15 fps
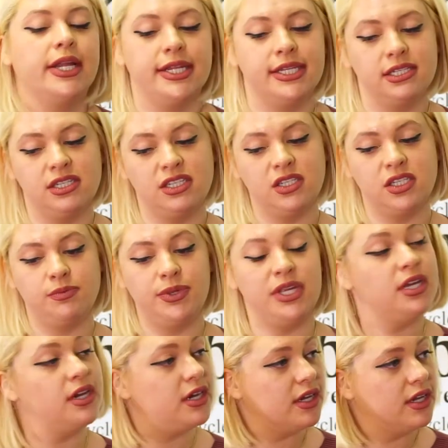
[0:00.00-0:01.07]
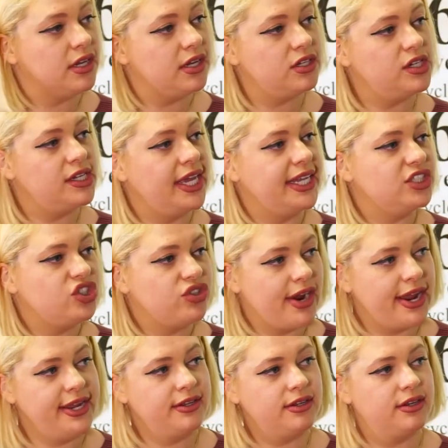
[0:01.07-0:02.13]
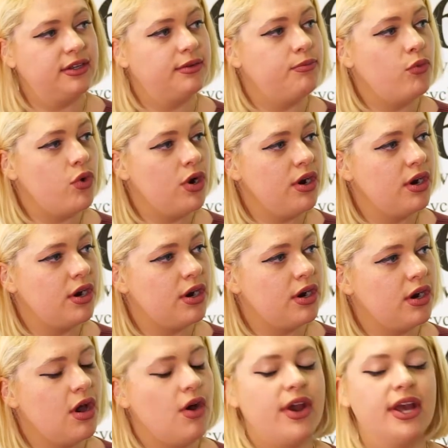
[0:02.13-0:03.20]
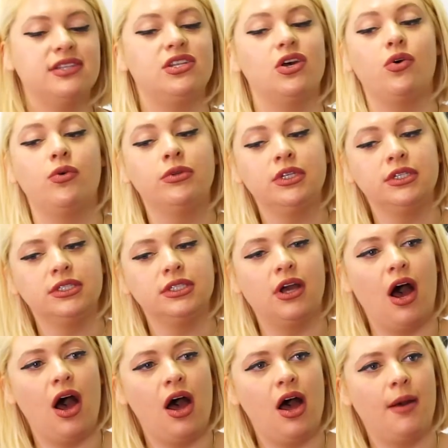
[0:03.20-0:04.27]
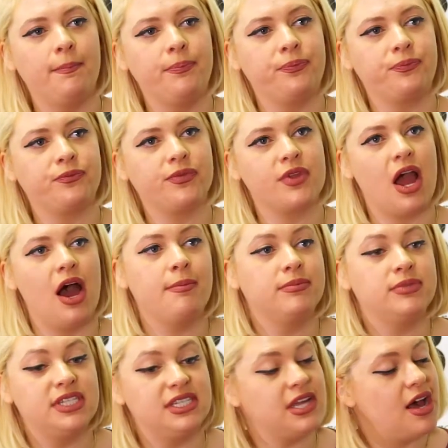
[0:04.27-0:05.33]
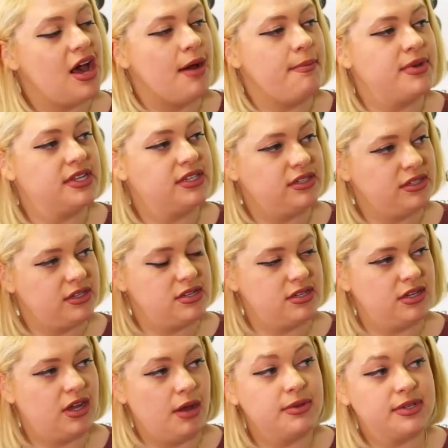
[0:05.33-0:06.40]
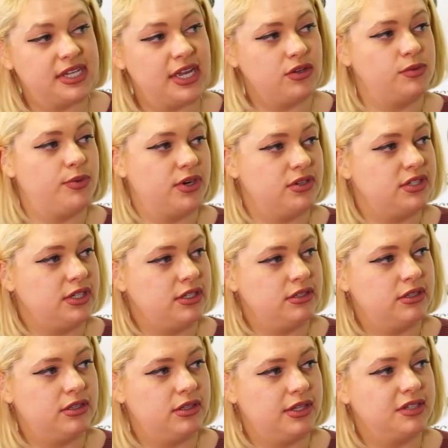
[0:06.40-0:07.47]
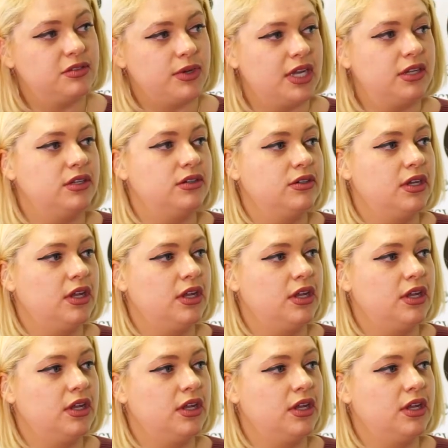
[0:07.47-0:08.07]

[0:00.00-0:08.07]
speak and train more. Mm-hmm. Okay, so I'm a salesperson. That's what I do.